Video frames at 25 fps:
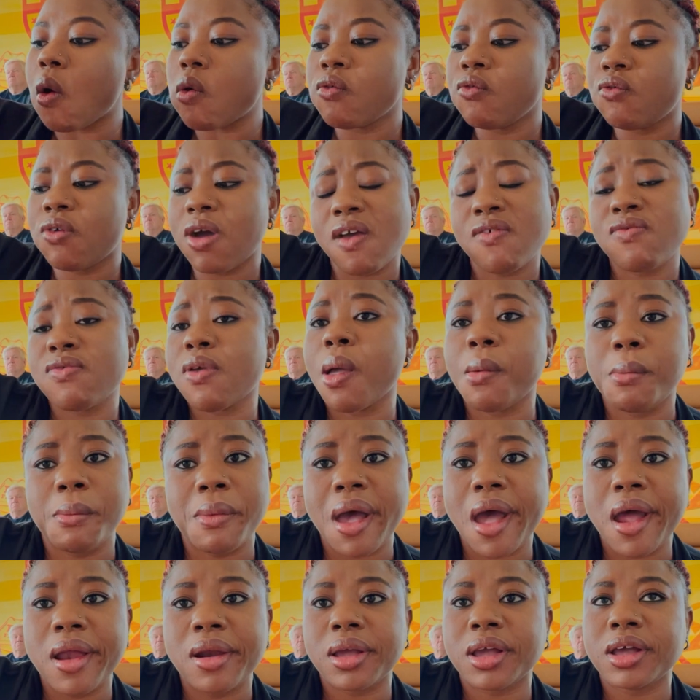Fries not
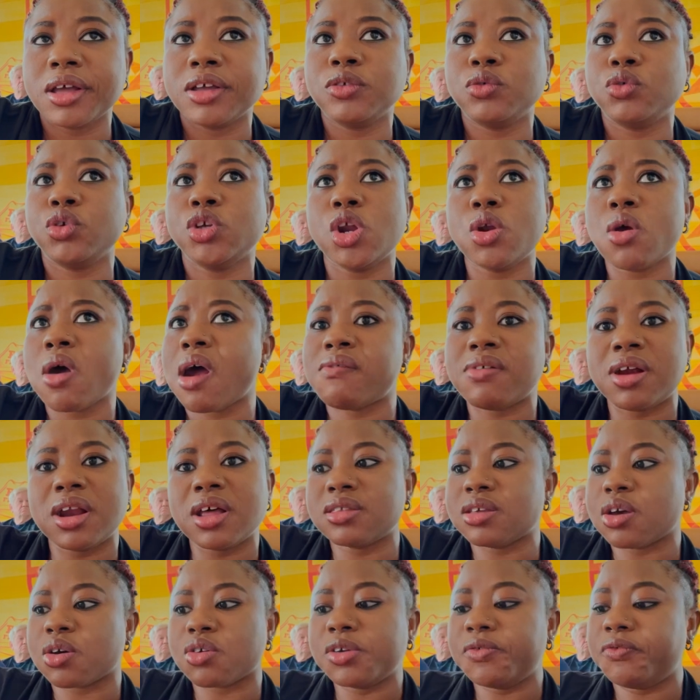bad because you don't have a
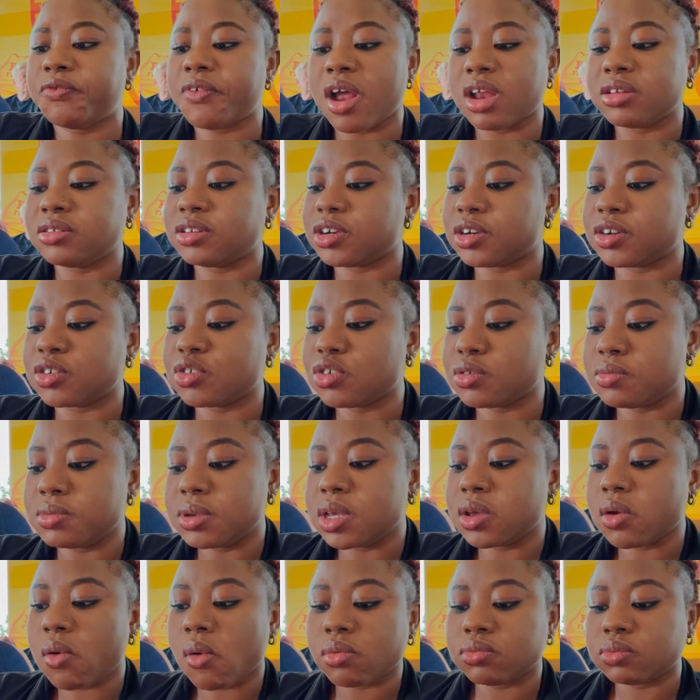lot of good fries here to me
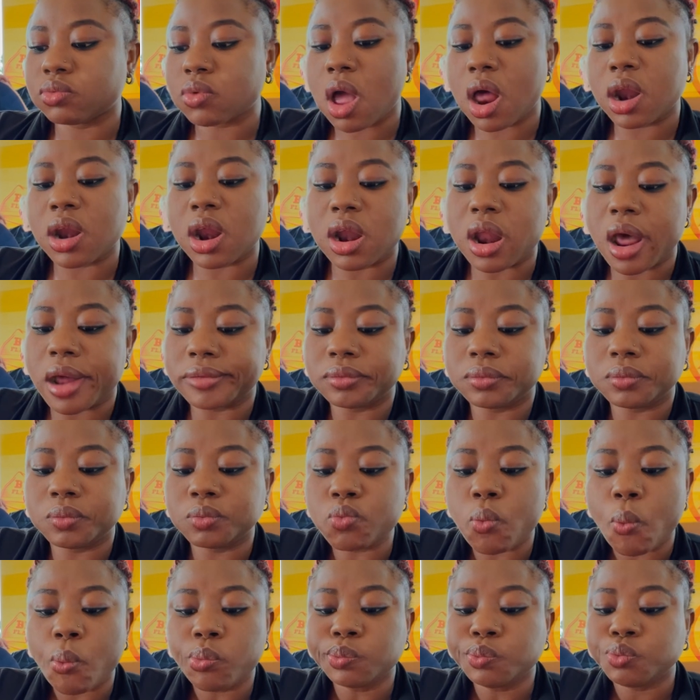other than
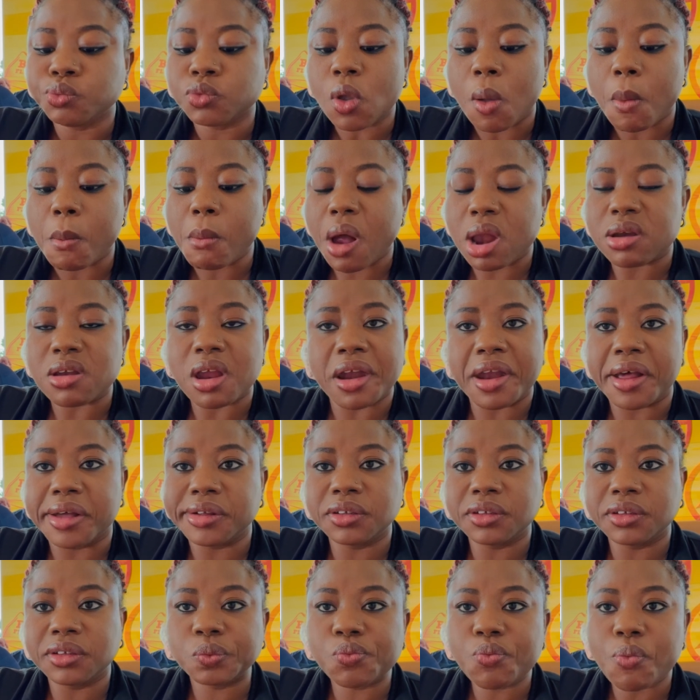
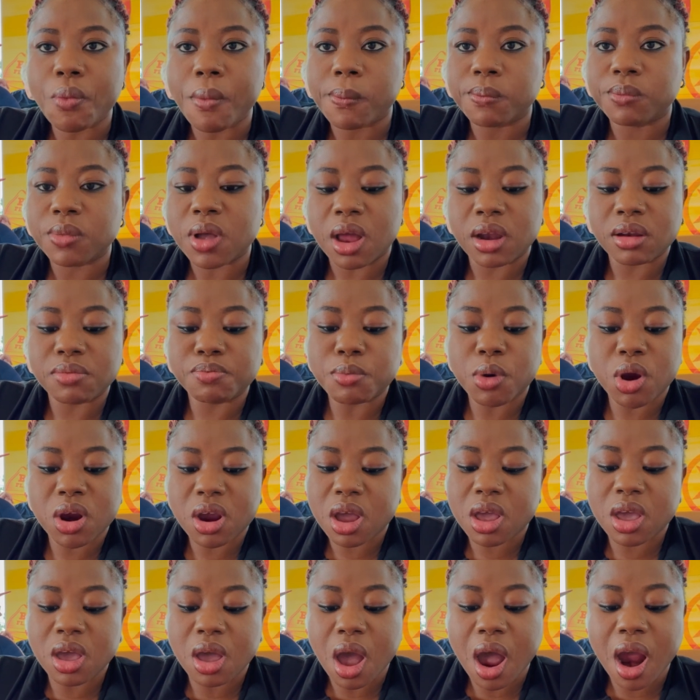McDonald's and Burger
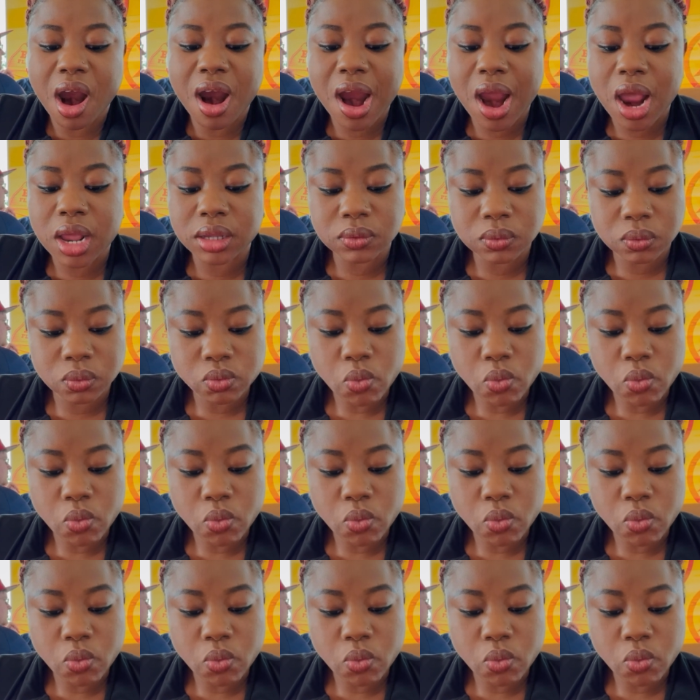King. All right,